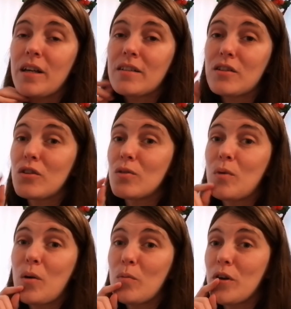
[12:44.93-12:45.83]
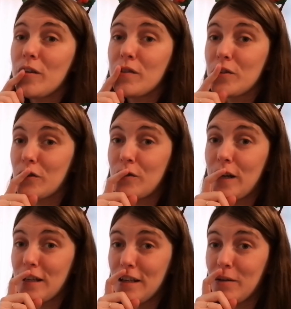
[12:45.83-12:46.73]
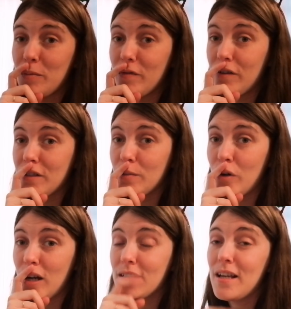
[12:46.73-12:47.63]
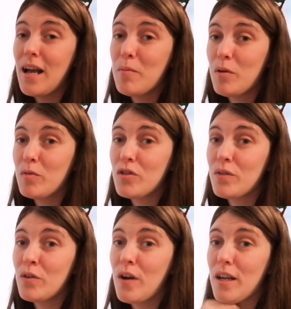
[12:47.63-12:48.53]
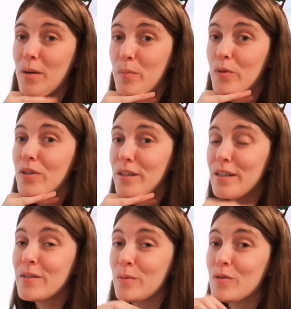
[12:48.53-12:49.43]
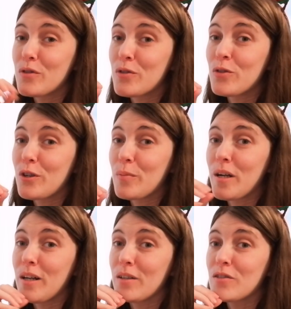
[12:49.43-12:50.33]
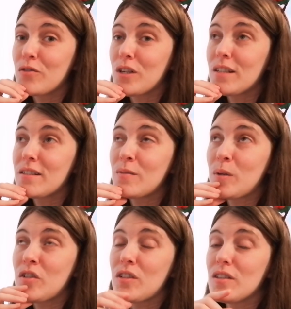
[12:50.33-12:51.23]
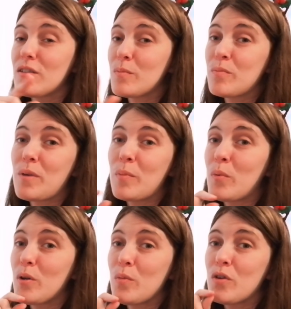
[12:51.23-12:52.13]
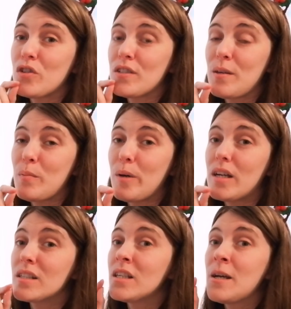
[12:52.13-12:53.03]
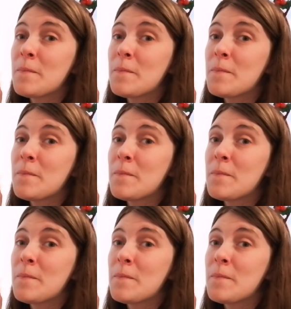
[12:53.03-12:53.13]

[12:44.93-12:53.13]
It's another one where if you don't cry in it, I'd be very surprised. I'm not much of a crier, but this one does tug at my heartstrings, especially there's a point where she's in bed